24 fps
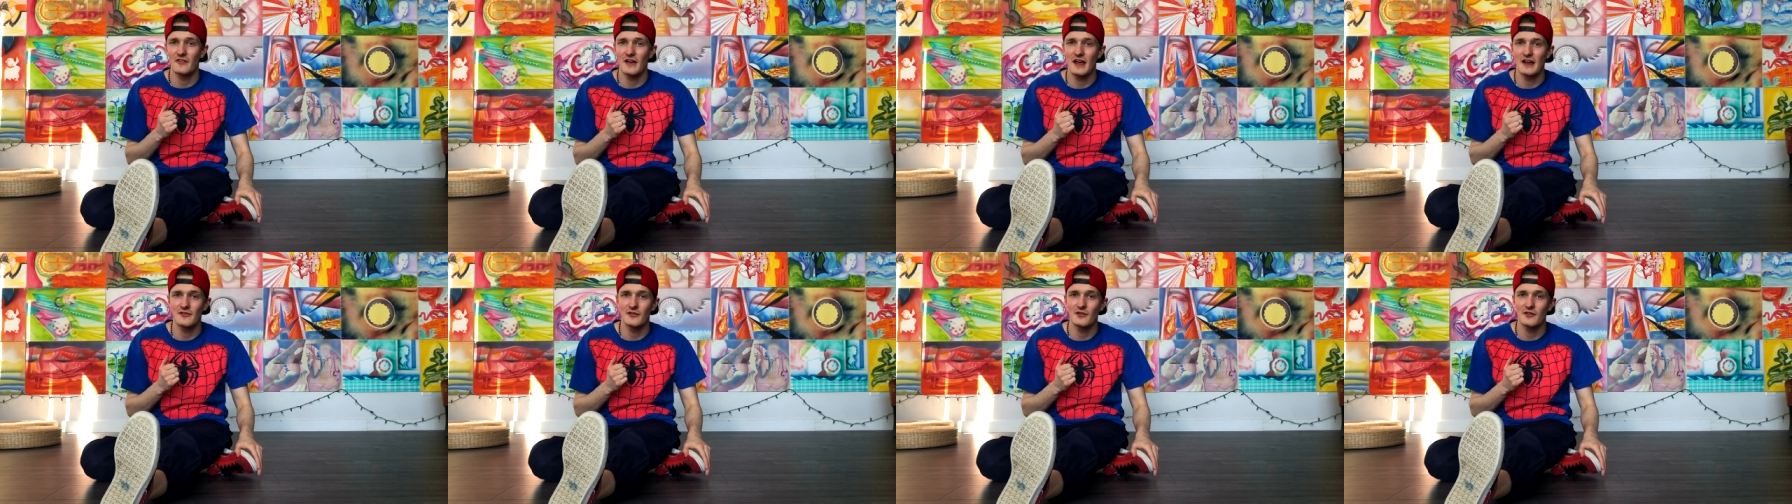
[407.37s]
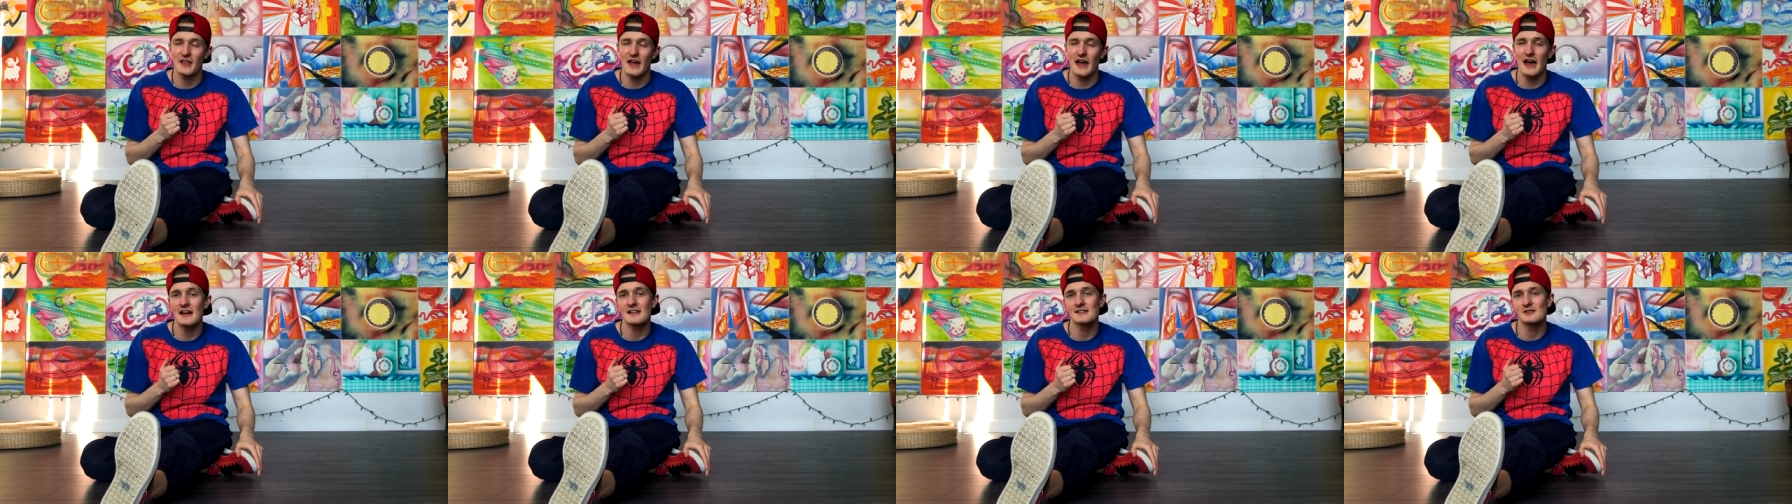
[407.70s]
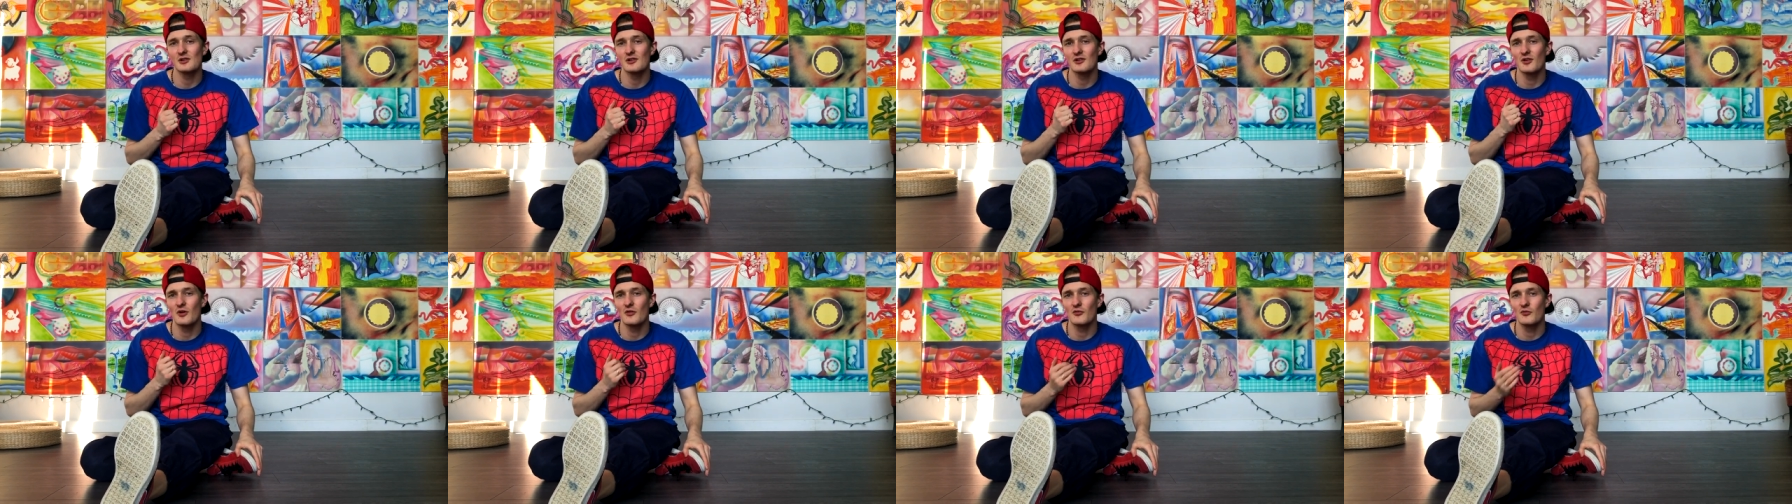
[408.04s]
favor that
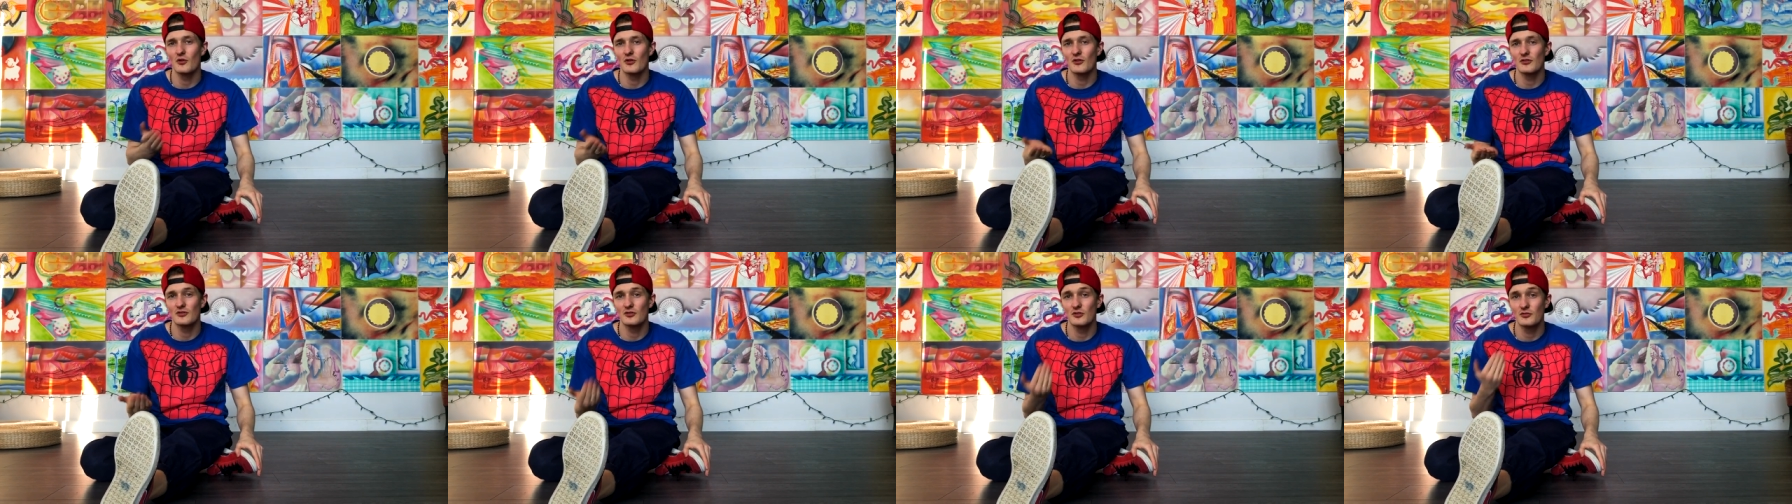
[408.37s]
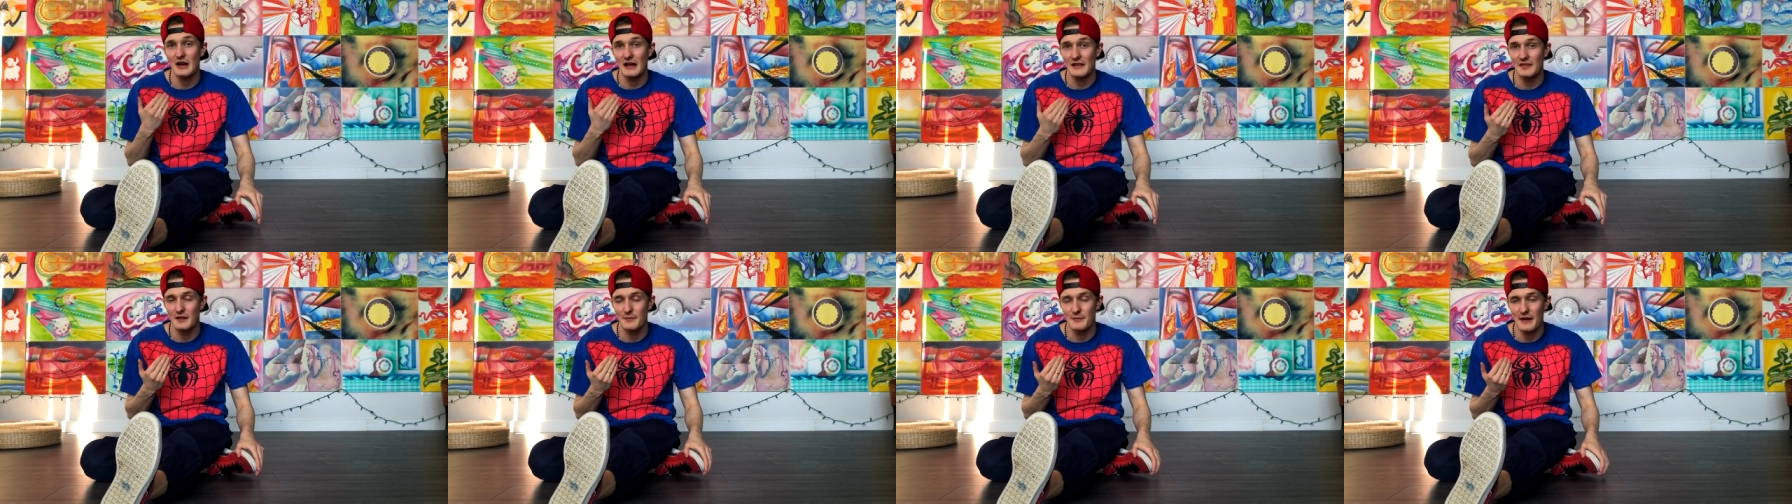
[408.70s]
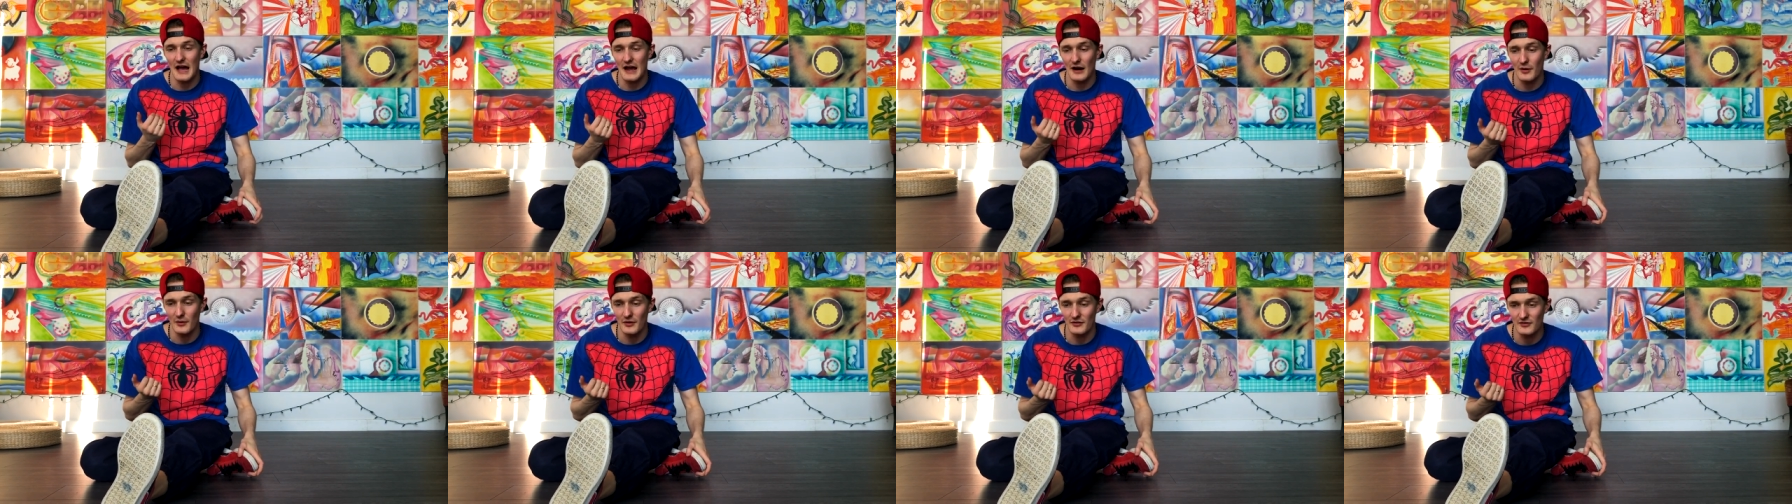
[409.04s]
so you don't roll directly
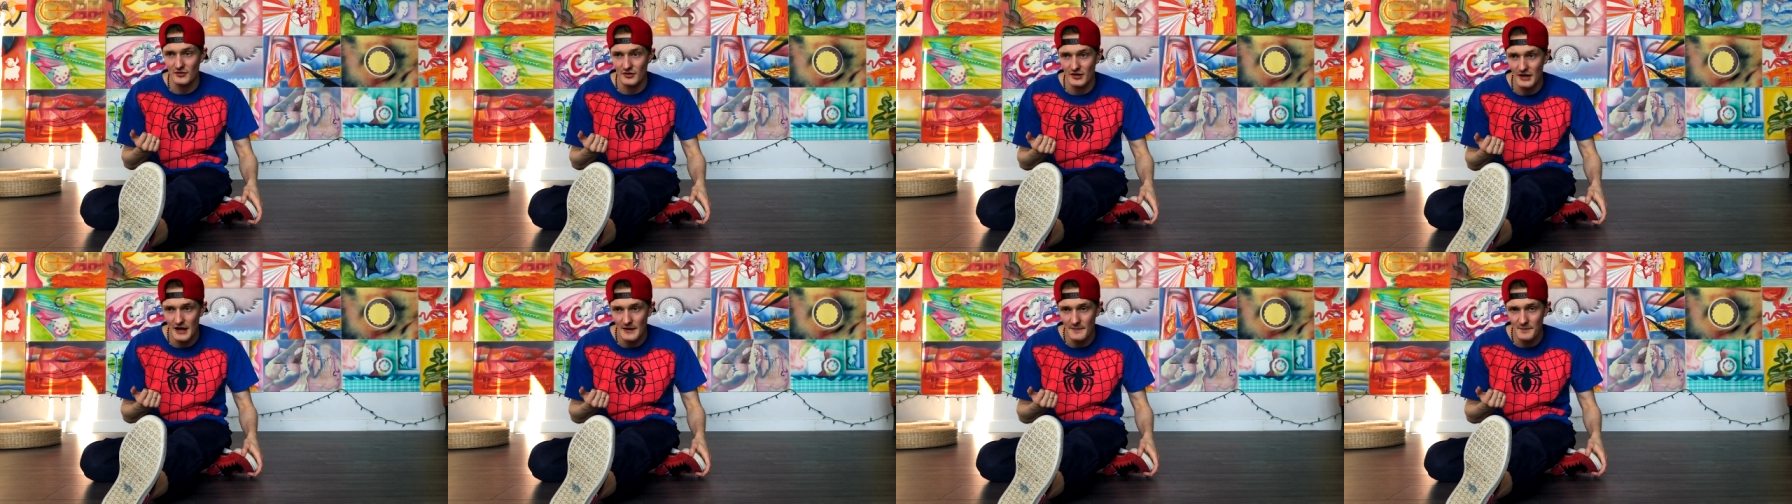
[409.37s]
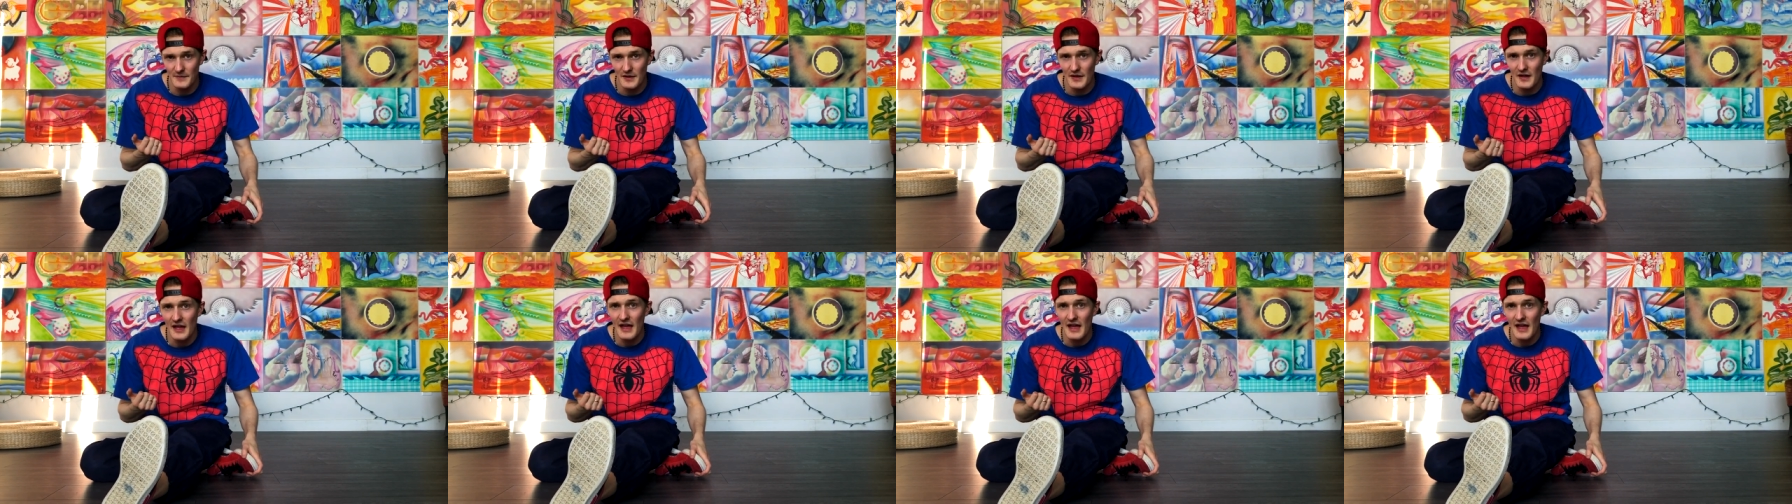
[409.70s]
backwards, okay?